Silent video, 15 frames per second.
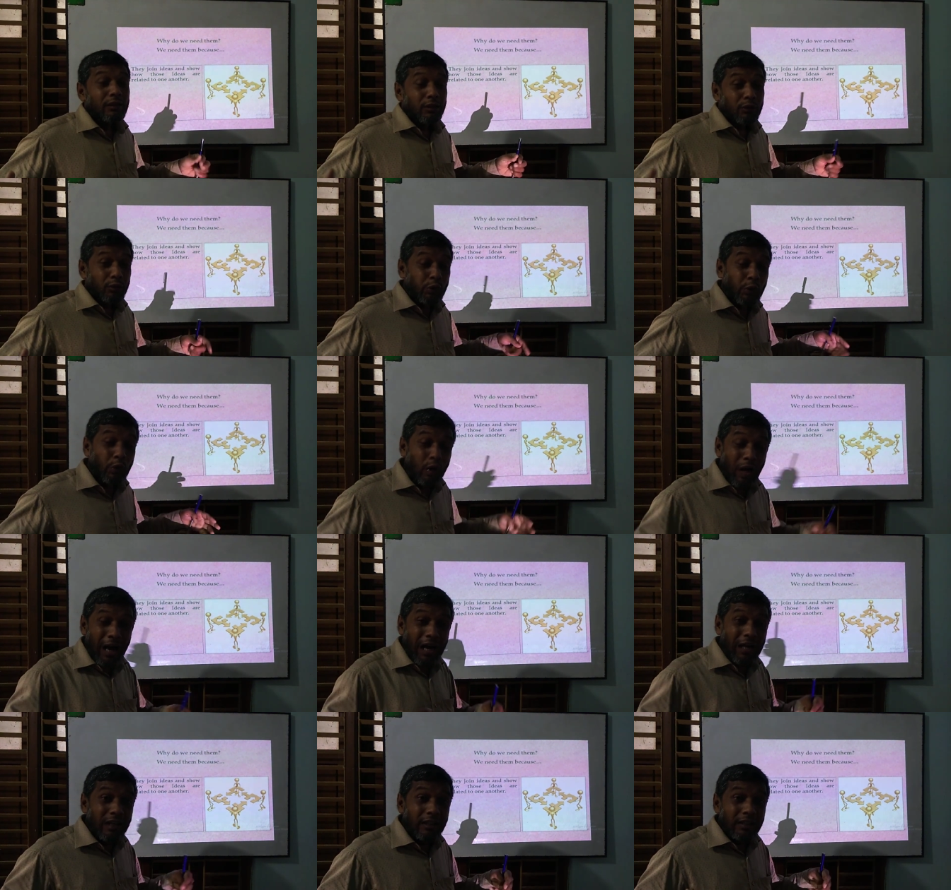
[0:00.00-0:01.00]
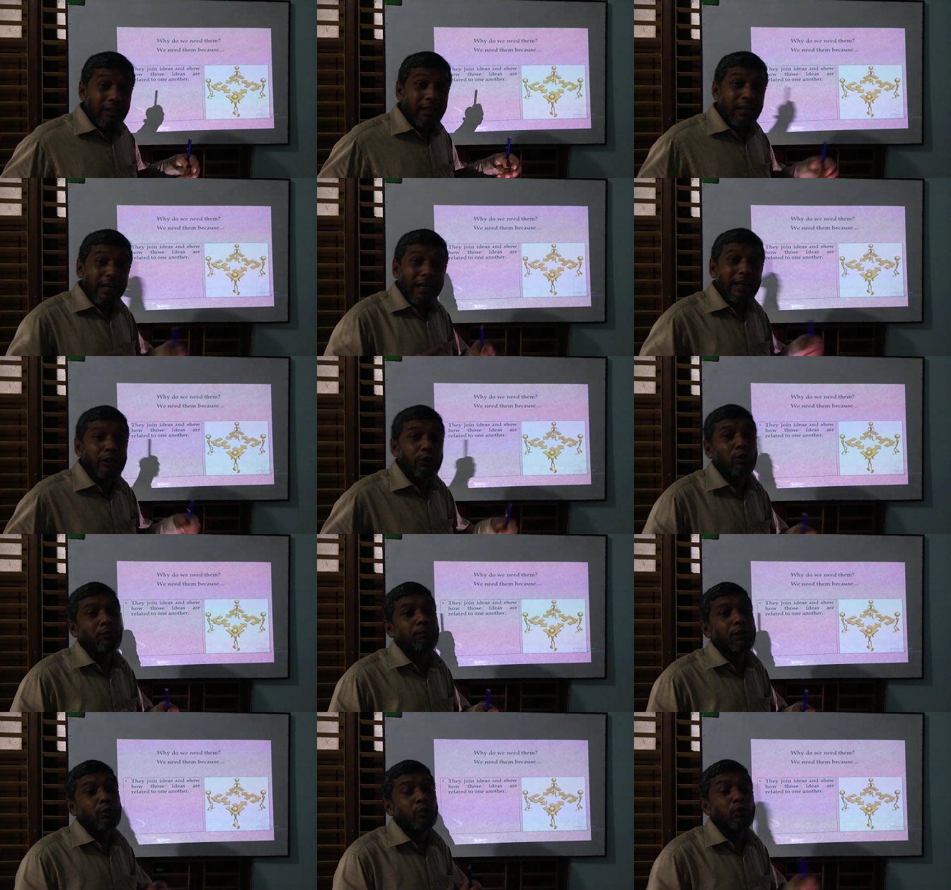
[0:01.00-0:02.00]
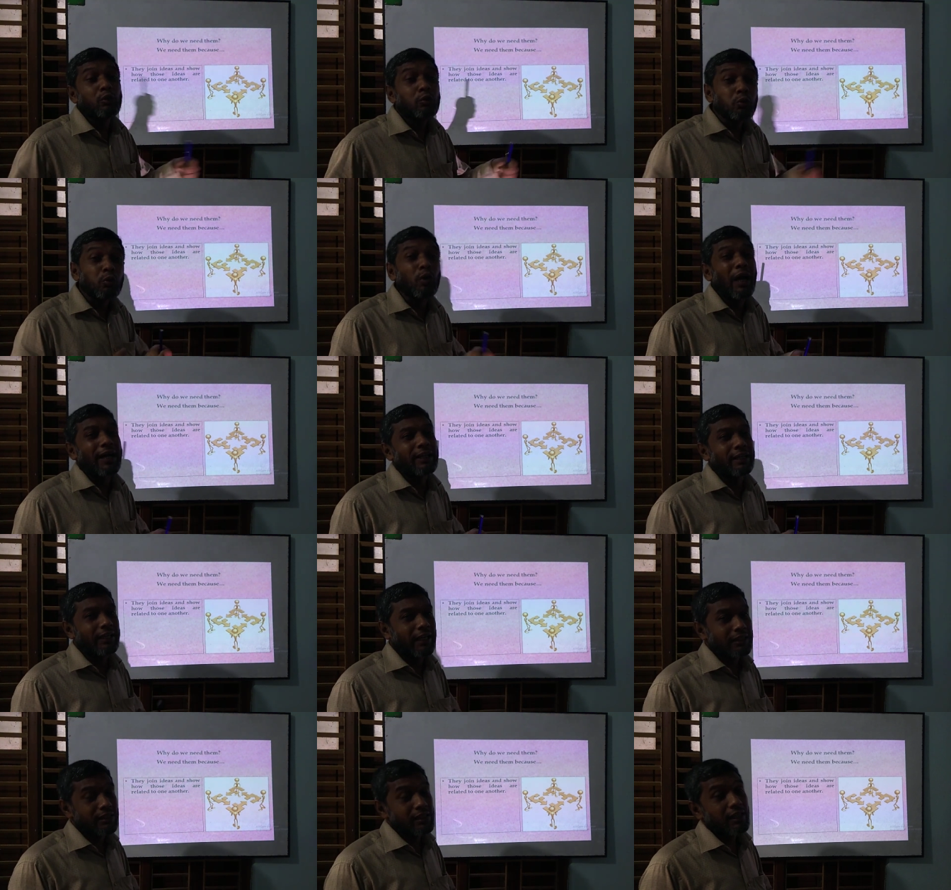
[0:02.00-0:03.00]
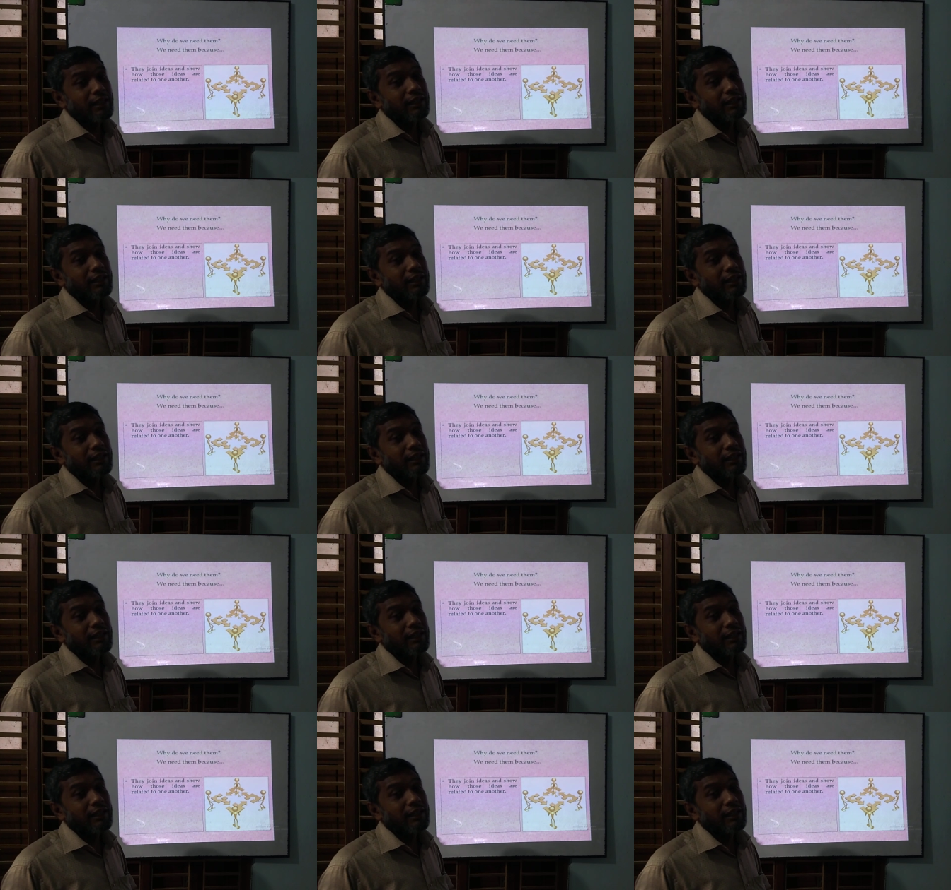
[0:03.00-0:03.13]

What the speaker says: show relation between two ideas,